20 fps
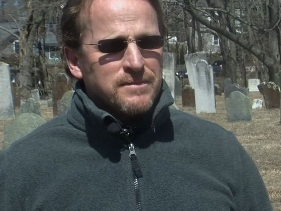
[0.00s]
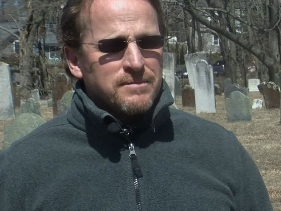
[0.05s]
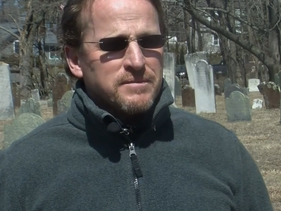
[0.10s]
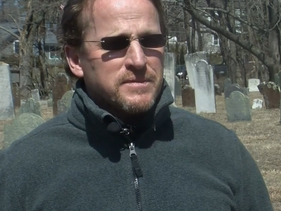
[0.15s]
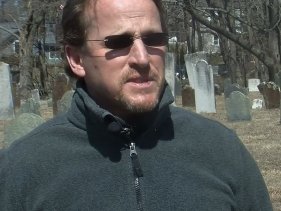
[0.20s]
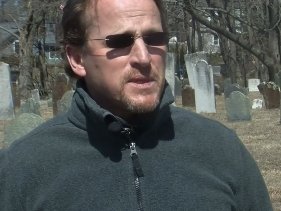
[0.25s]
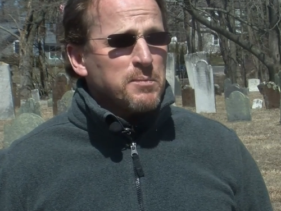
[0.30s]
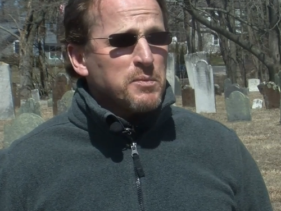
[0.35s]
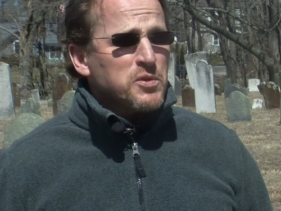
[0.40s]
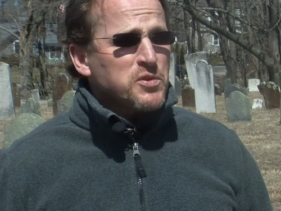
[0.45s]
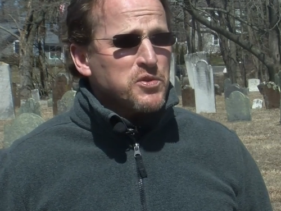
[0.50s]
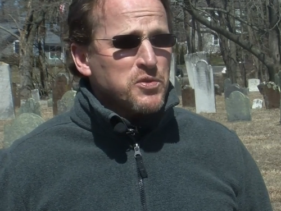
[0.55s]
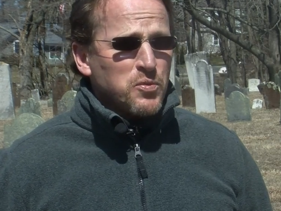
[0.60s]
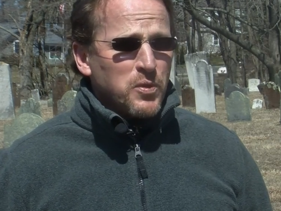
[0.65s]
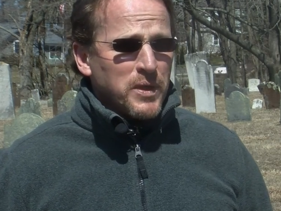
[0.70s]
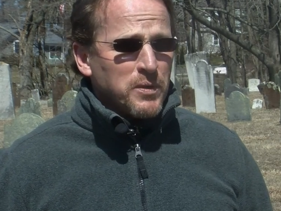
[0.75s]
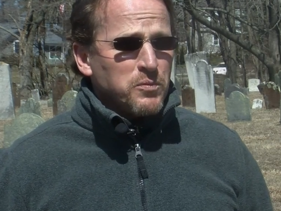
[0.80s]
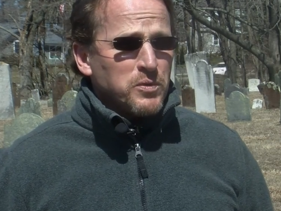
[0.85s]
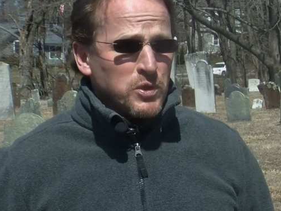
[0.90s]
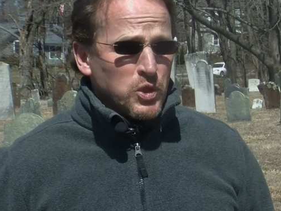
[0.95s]
similar to
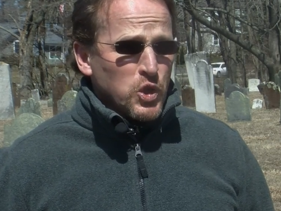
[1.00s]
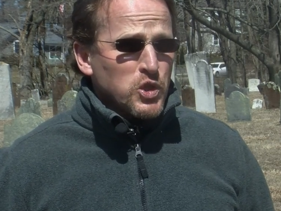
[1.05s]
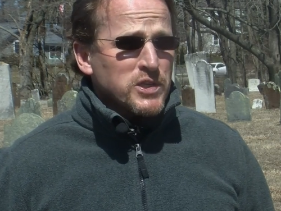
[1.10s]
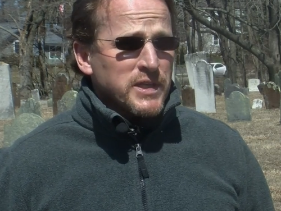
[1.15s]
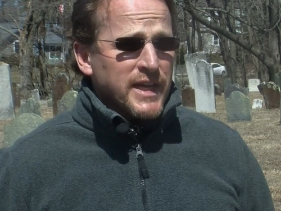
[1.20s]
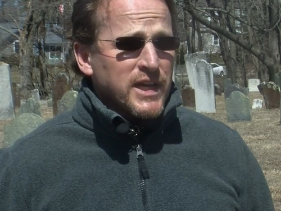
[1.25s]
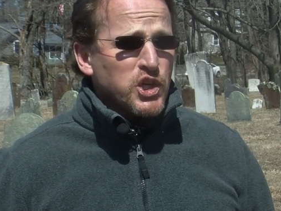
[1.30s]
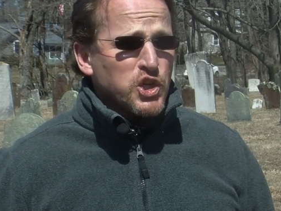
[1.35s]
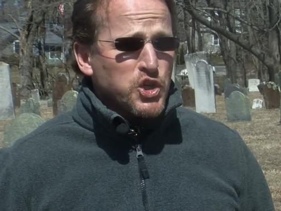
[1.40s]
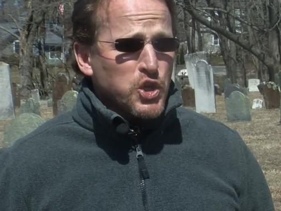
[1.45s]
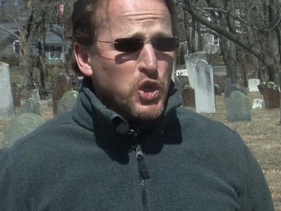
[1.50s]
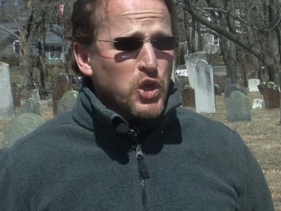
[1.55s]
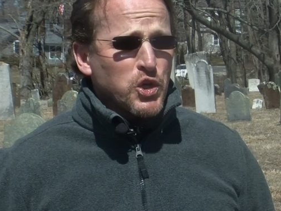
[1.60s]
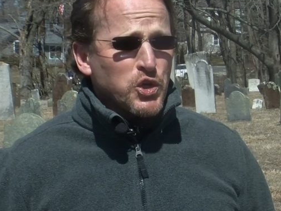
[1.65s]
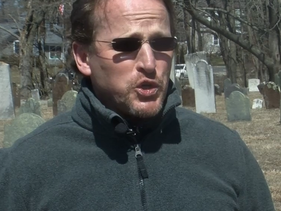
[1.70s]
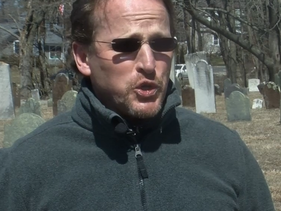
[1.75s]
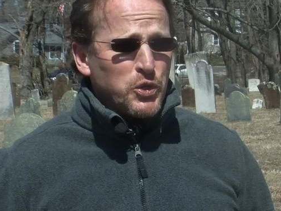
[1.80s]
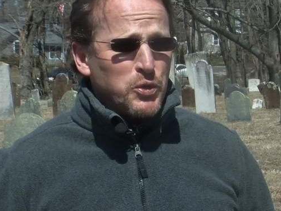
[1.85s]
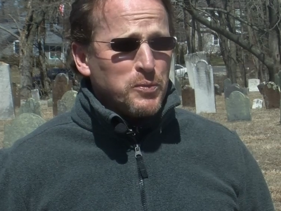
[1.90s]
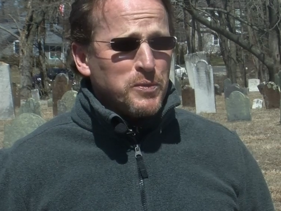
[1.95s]
what looks like a sugar
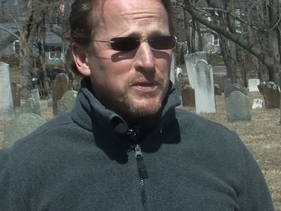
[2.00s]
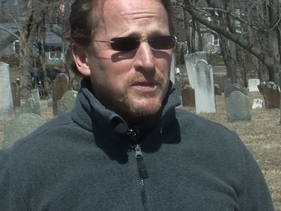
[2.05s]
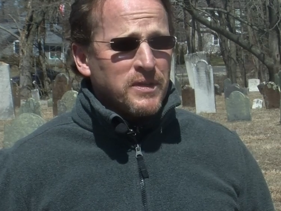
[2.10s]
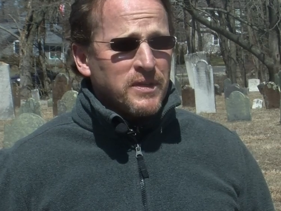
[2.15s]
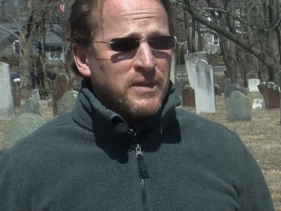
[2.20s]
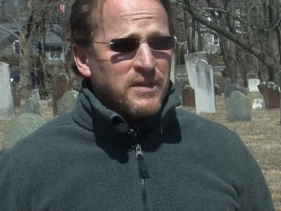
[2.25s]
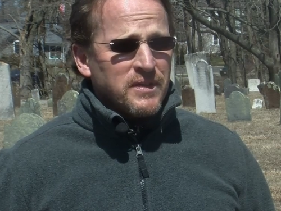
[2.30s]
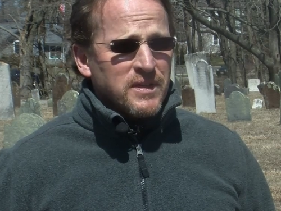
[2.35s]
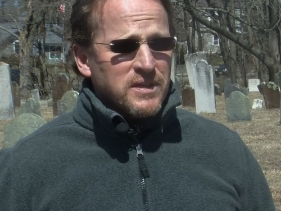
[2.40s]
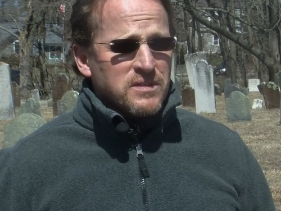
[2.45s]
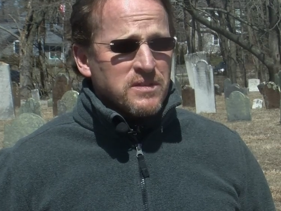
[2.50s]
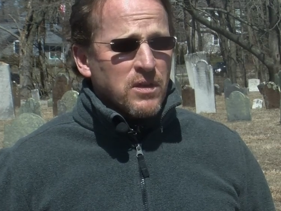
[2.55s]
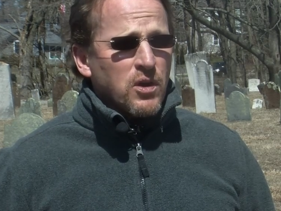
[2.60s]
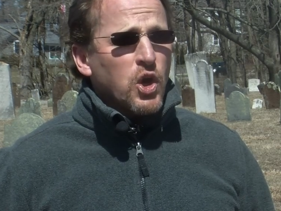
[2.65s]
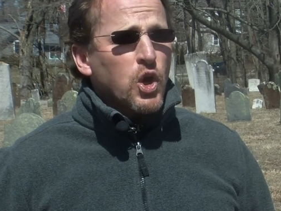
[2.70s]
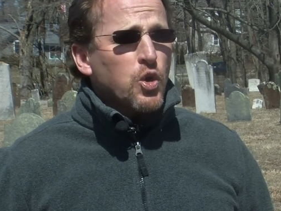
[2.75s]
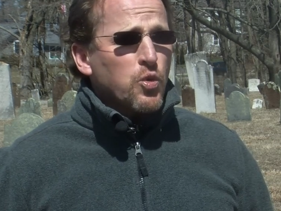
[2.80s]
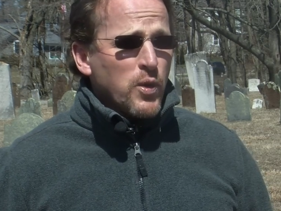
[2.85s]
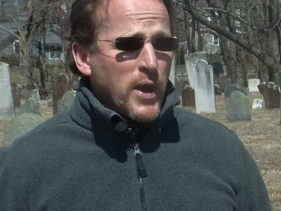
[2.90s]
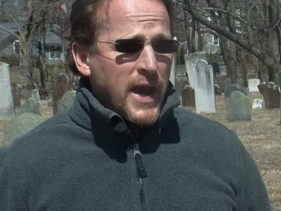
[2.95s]
cube, is they're
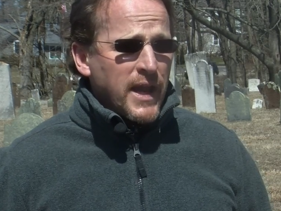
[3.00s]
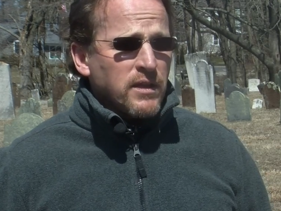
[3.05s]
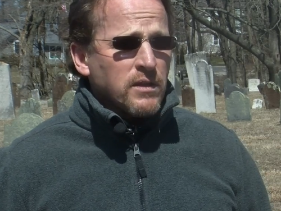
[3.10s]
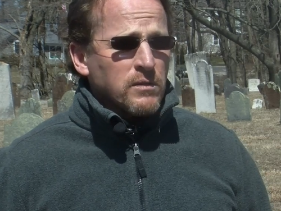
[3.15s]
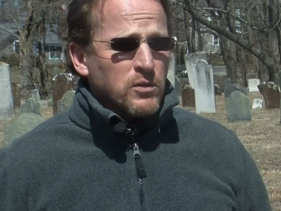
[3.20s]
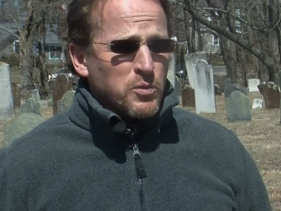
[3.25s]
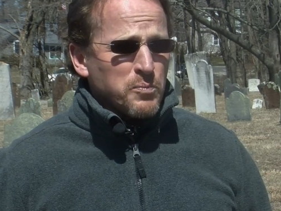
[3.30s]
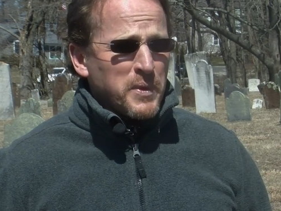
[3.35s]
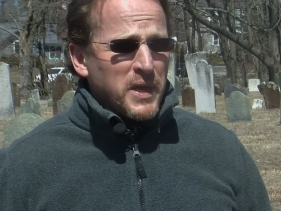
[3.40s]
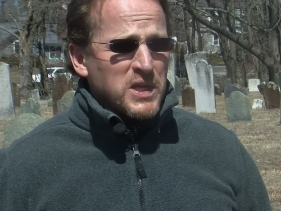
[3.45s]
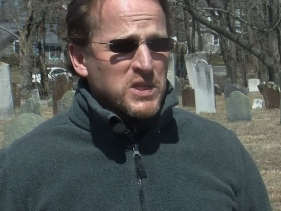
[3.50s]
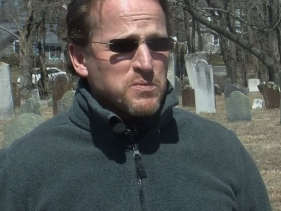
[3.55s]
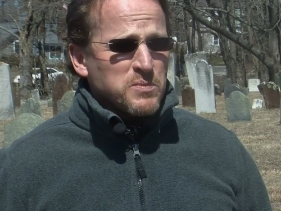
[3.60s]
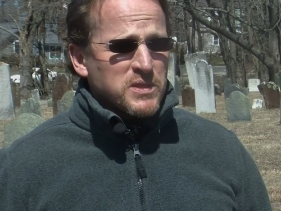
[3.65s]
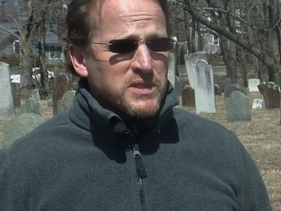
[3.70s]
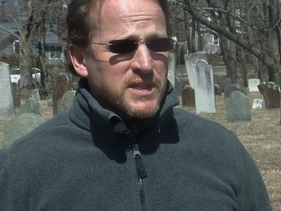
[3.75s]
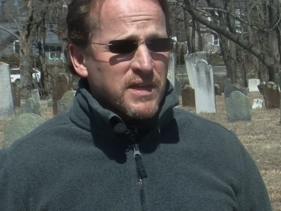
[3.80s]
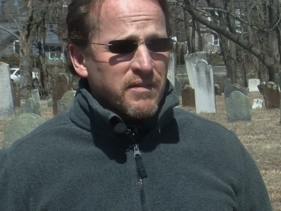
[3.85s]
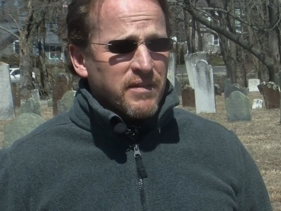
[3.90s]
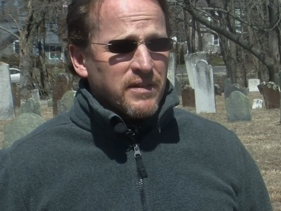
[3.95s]
a granular based
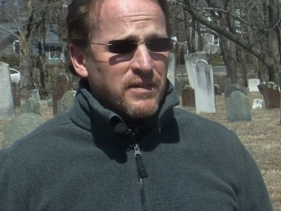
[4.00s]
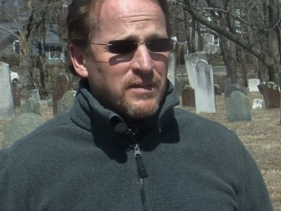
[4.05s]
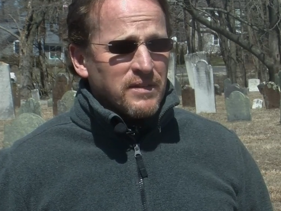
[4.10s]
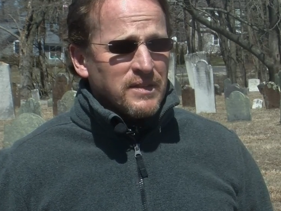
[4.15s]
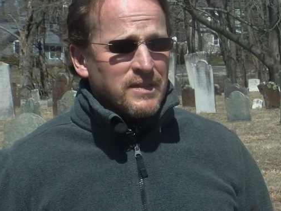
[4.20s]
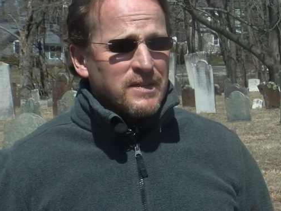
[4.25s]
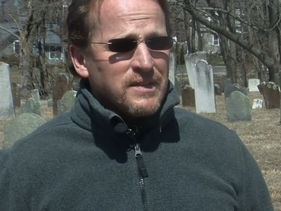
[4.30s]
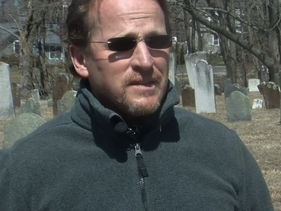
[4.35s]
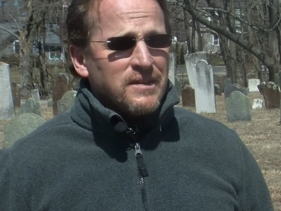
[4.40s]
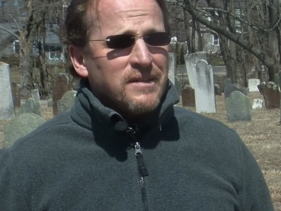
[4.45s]
material.